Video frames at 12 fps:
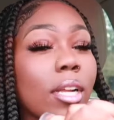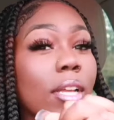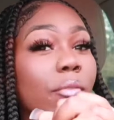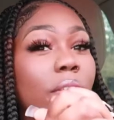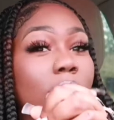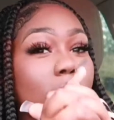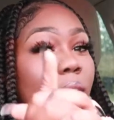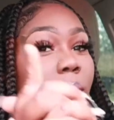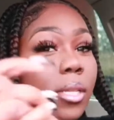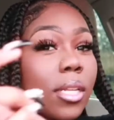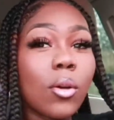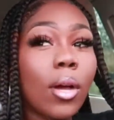If he tell
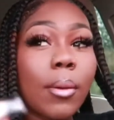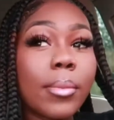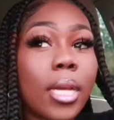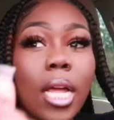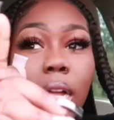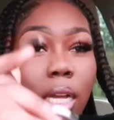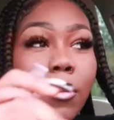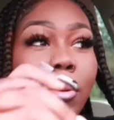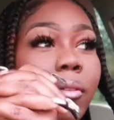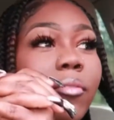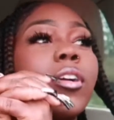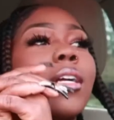me no, I'm not gonna
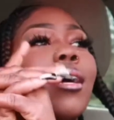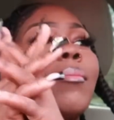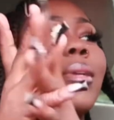pay for it.